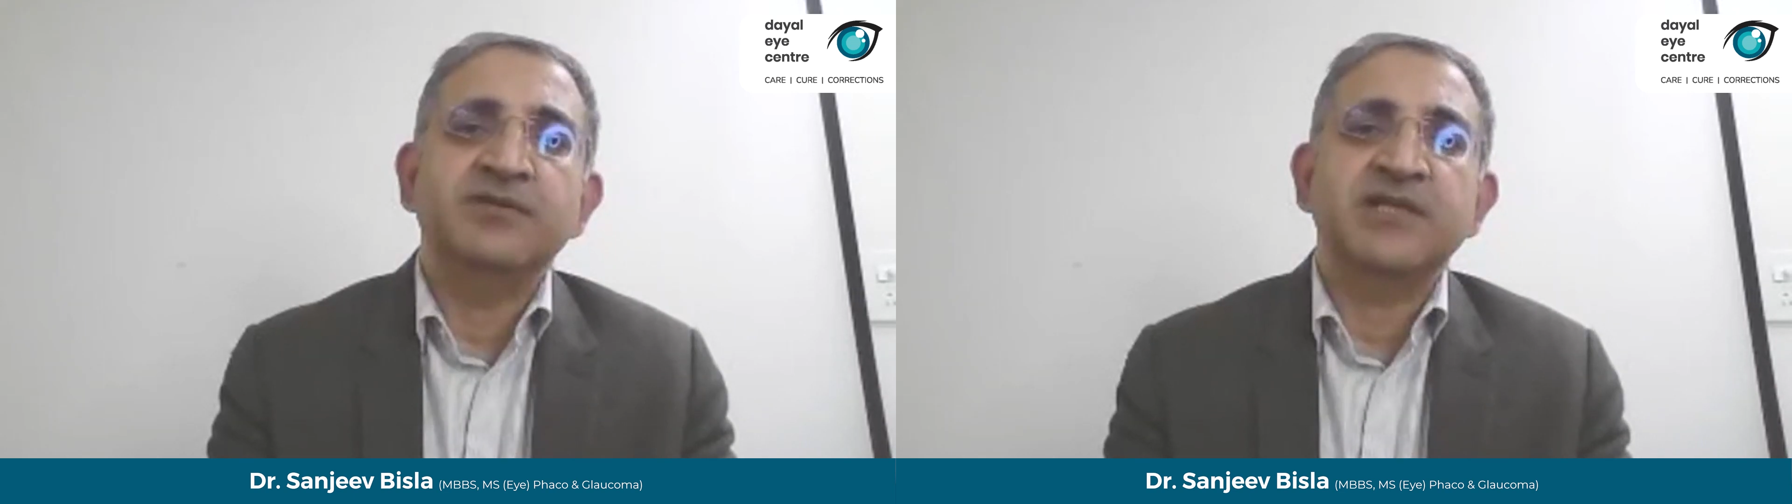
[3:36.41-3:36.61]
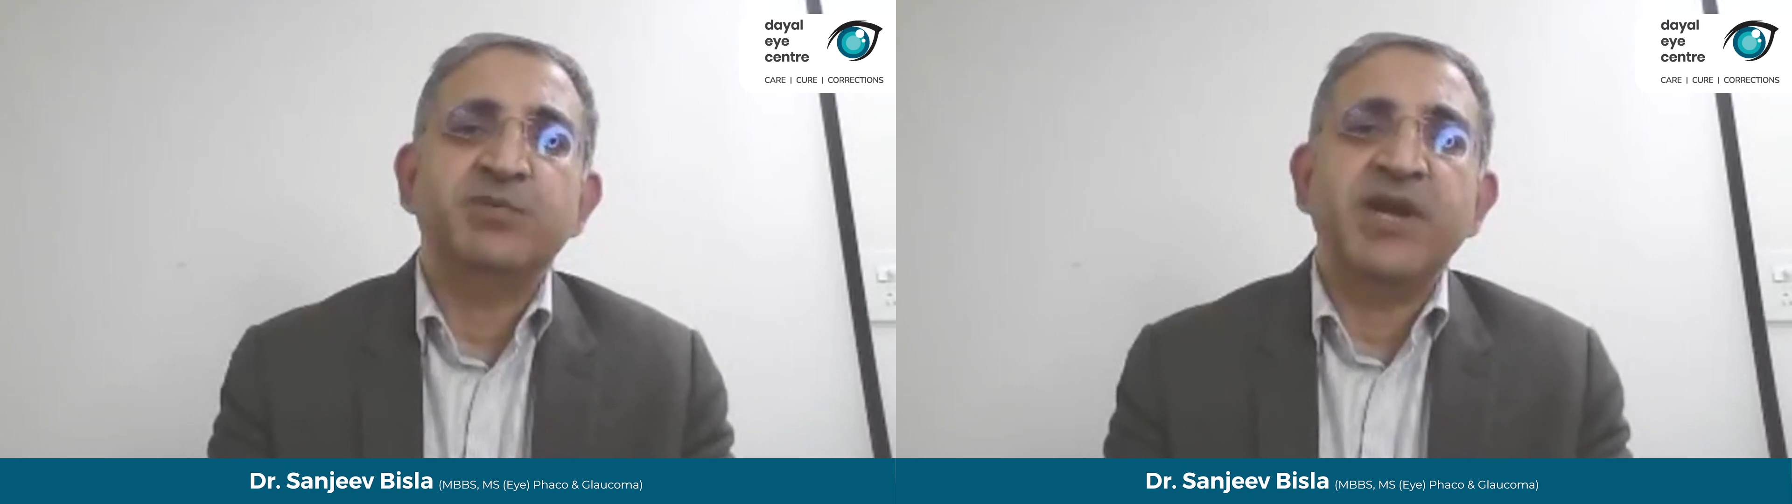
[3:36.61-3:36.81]

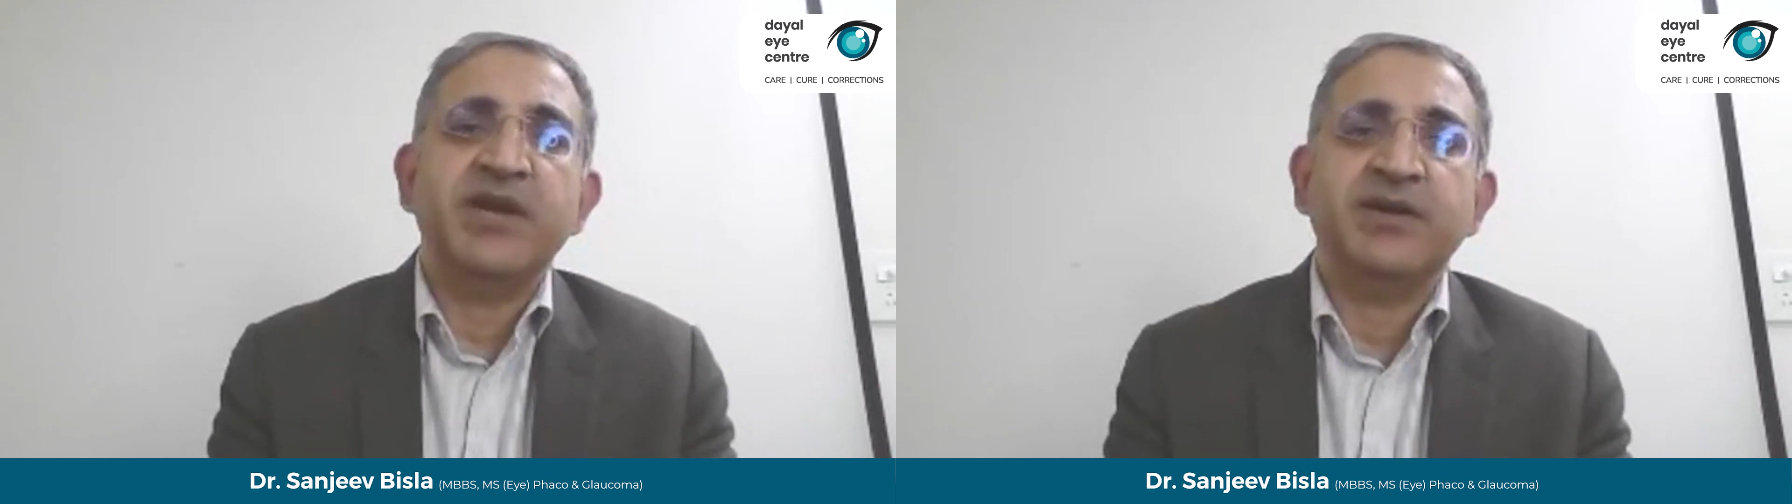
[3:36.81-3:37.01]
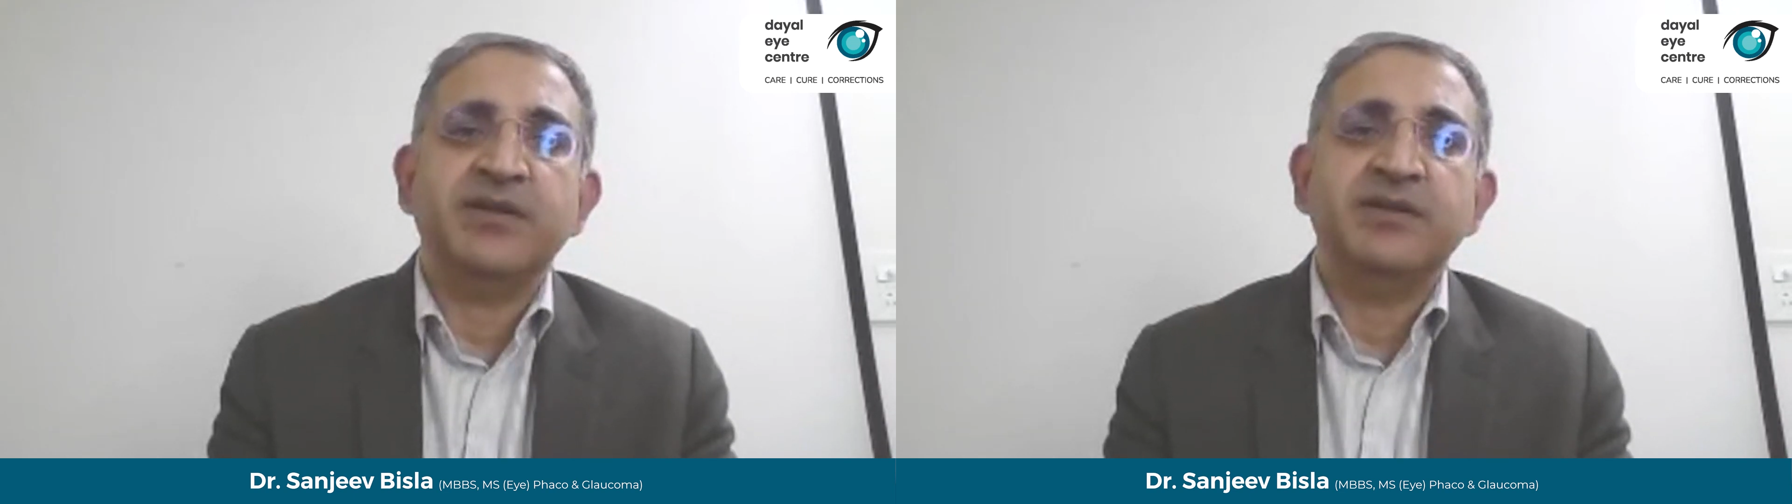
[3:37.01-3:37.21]
are
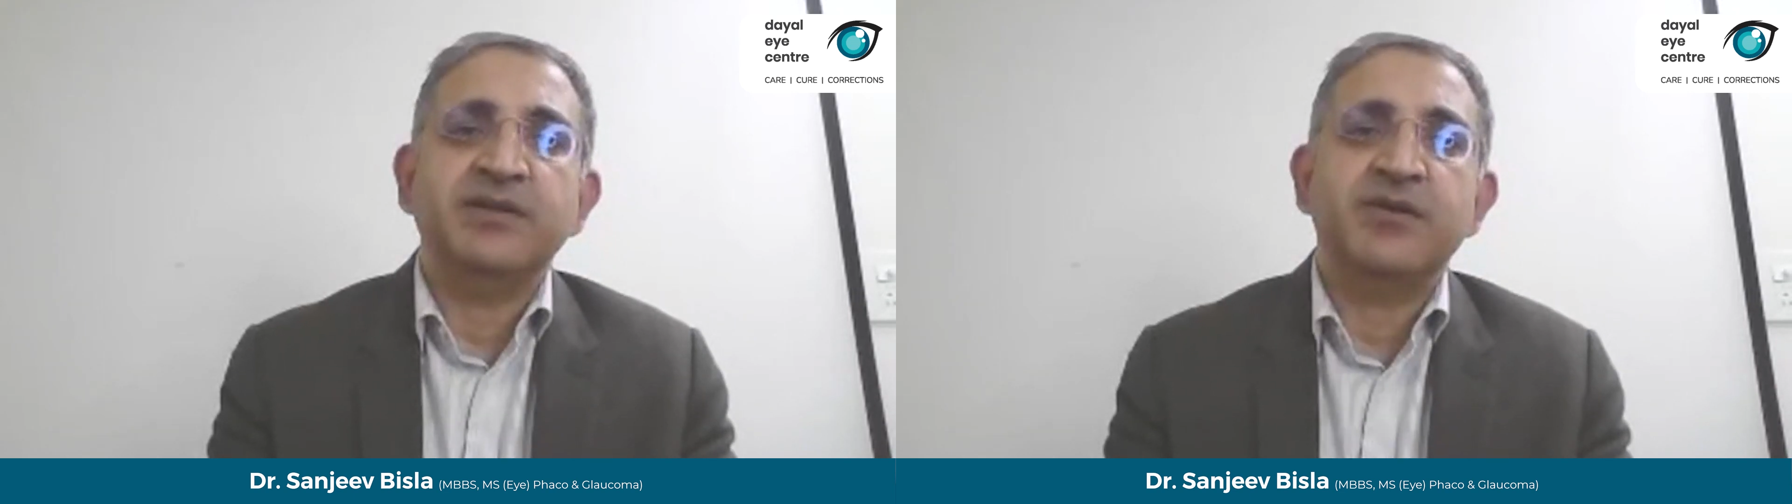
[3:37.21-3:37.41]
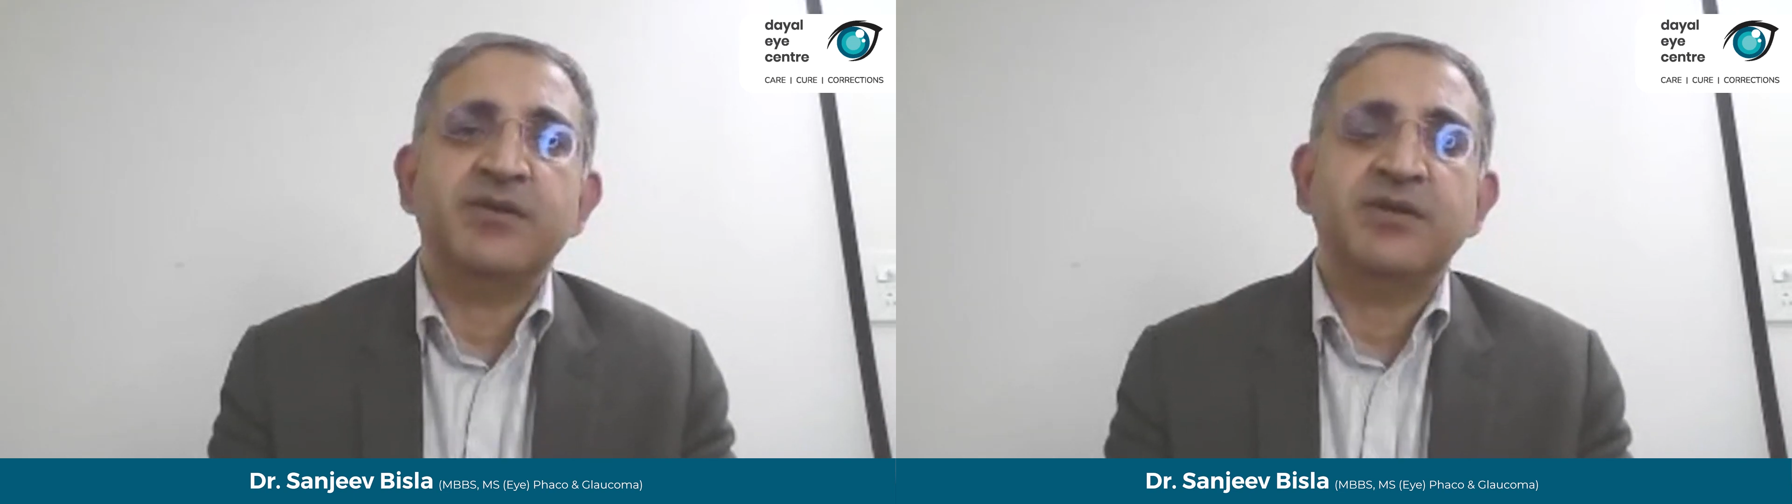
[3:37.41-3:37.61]
spared, they
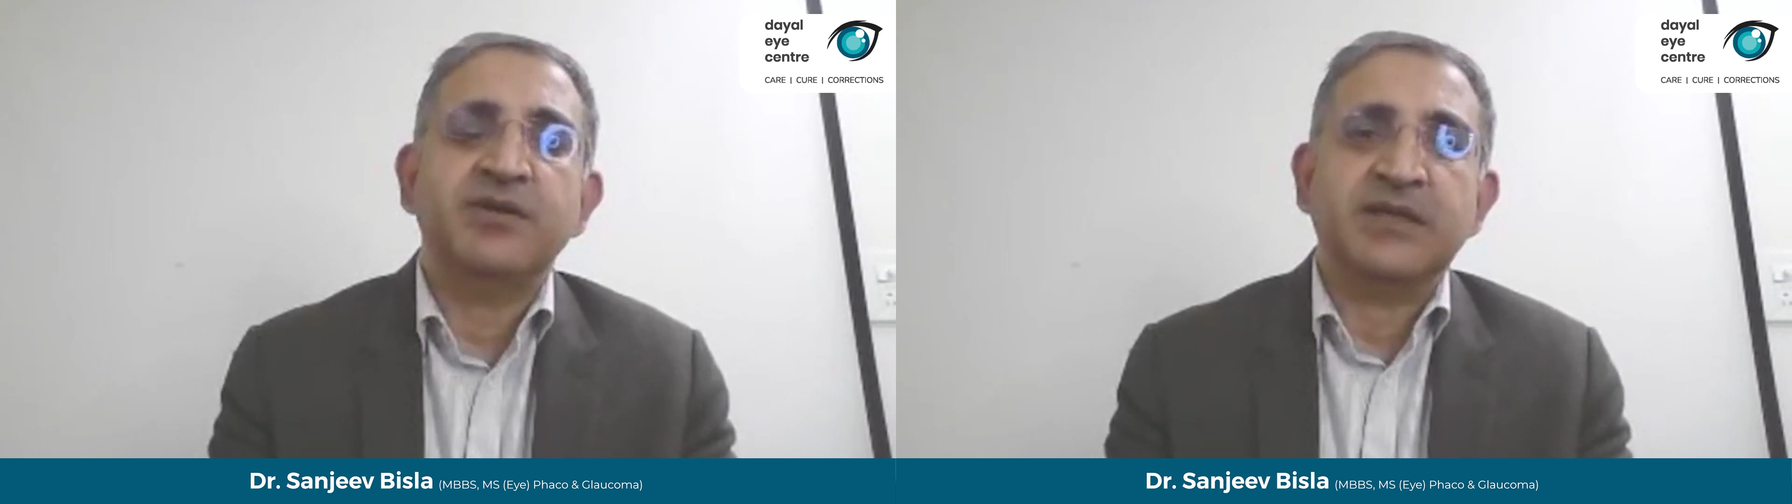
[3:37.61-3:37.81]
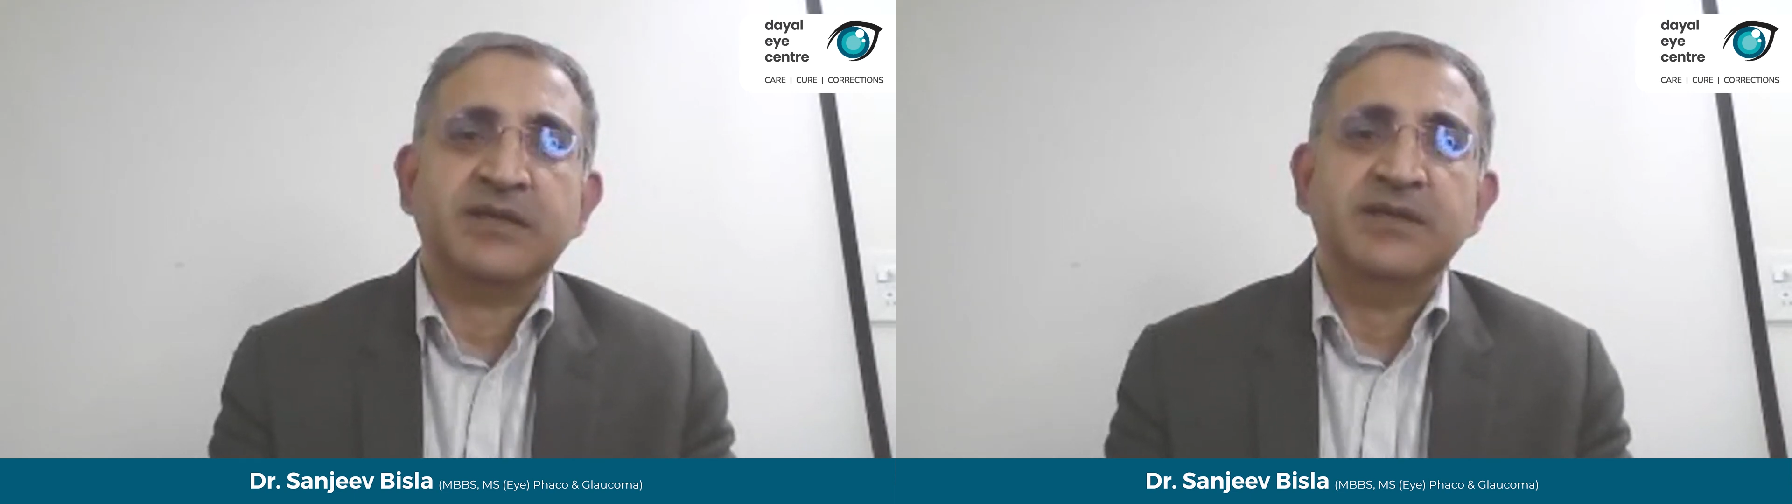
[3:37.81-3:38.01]
are not
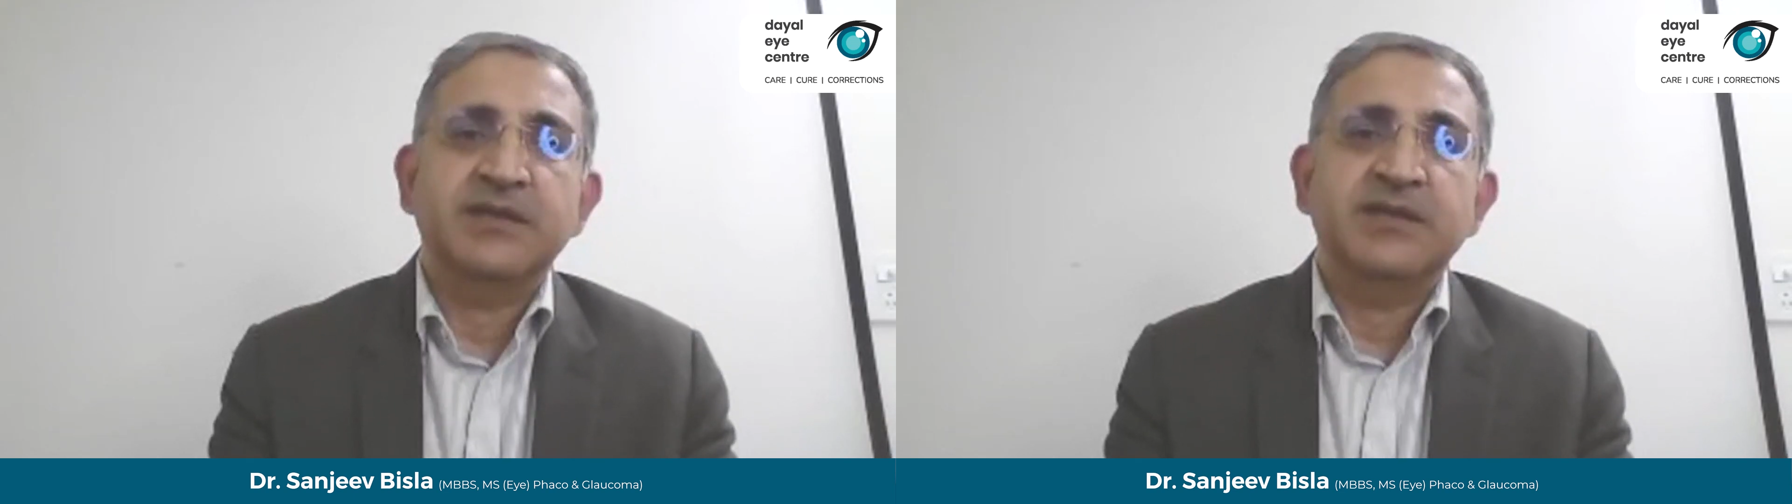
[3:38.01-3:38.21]
cut.